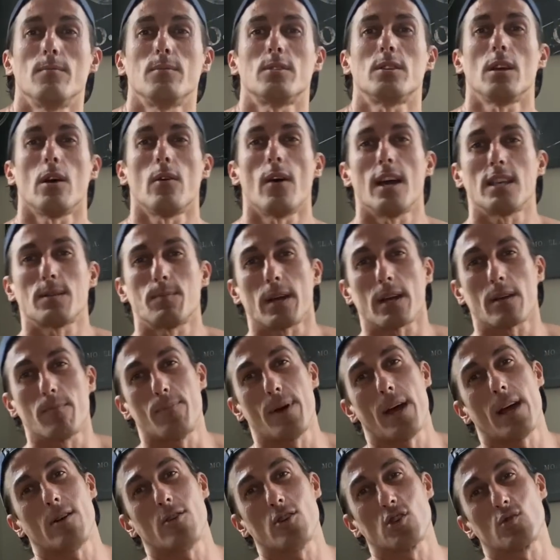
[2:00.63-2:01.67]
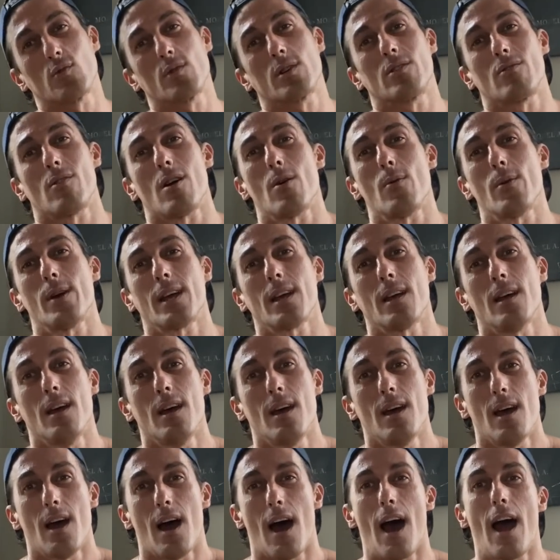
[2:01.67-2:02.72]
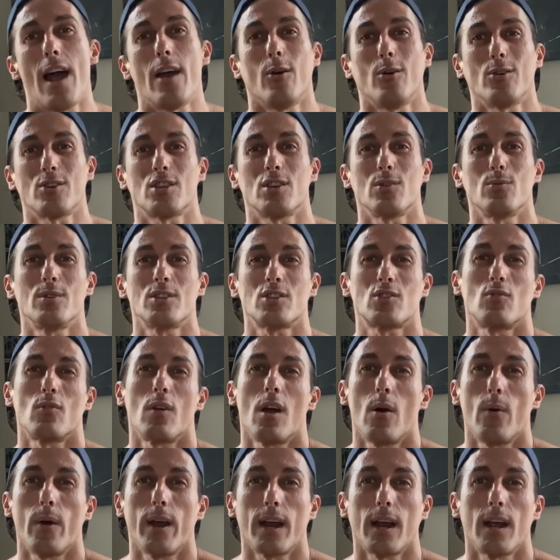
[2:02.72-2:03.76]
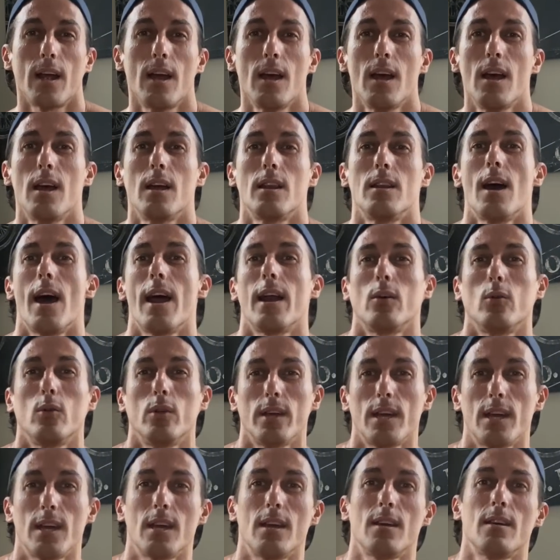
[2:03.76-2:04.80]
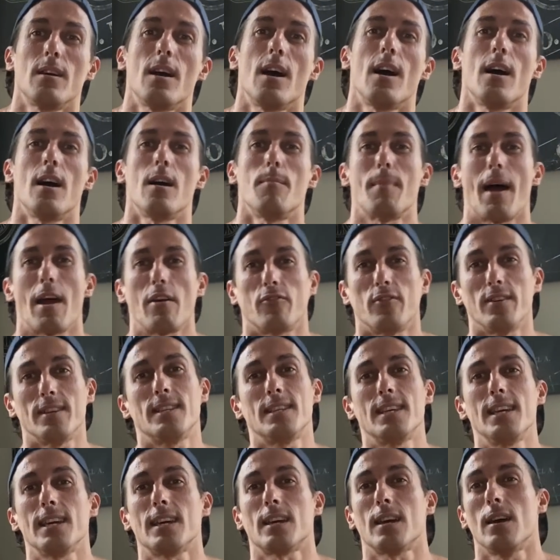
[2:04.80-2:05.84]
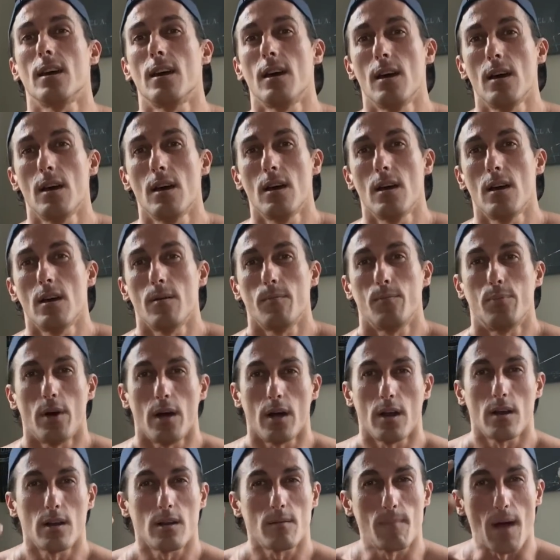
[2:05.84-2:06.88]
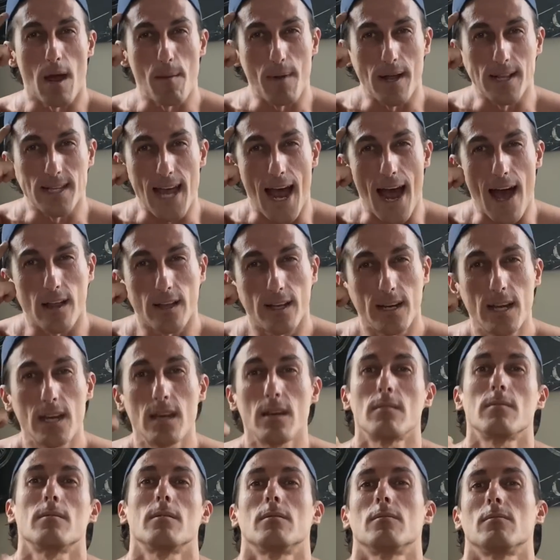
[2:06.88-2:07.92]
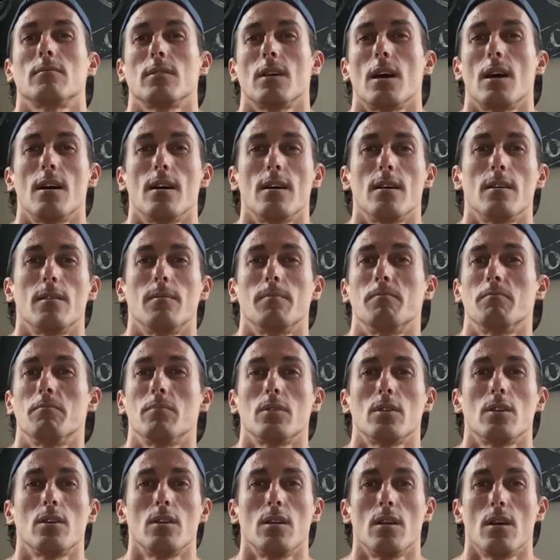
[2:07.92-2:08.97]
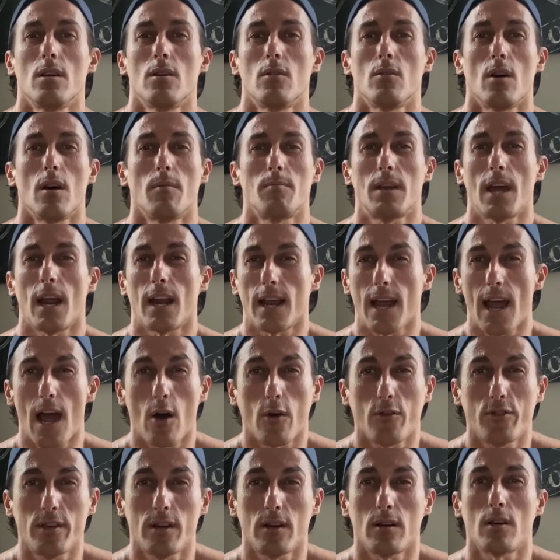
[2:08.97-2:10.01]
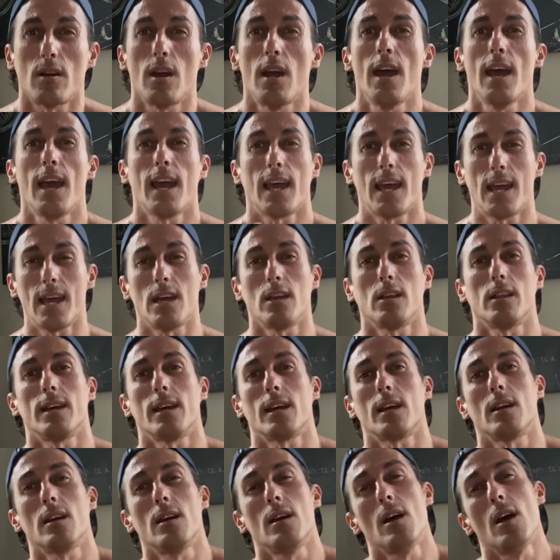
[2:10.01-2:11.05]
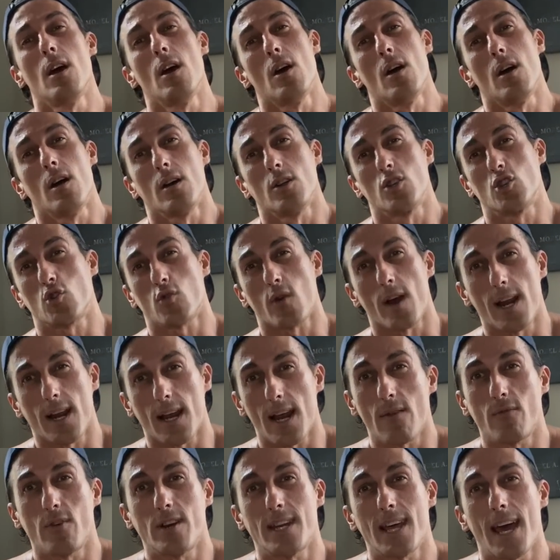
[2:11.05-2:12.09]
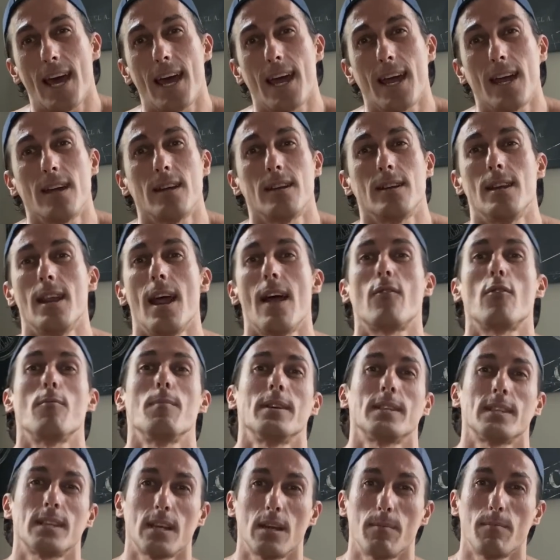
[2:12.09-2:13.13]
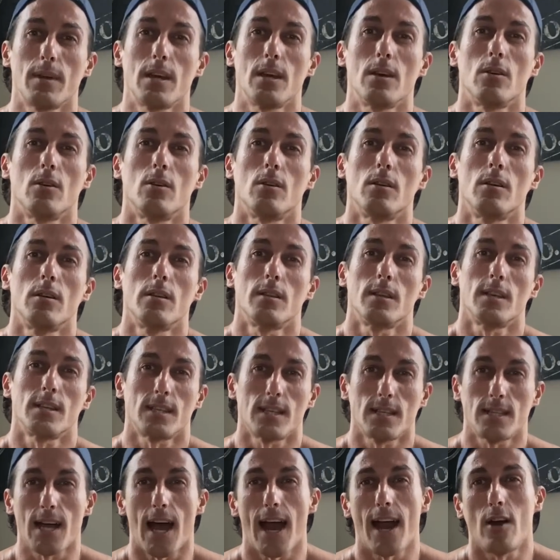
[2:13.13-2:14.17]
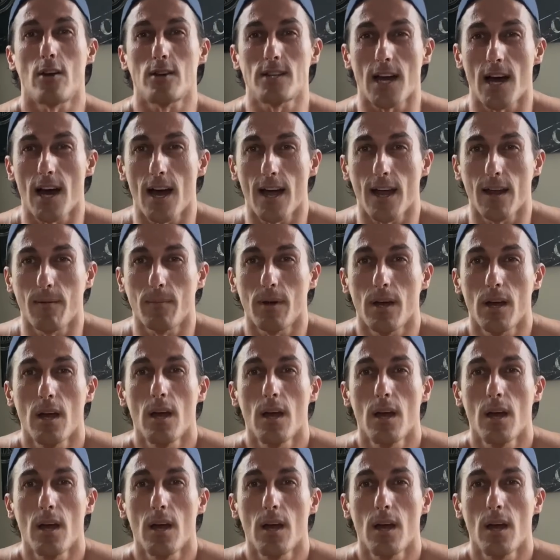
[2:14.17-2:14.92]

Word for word: so as my competitors were growing, I also was growing. Not only uh, my physique, but my mentality, um, you know, of getting healthier, healing, training every day, never missing a meal this entire time.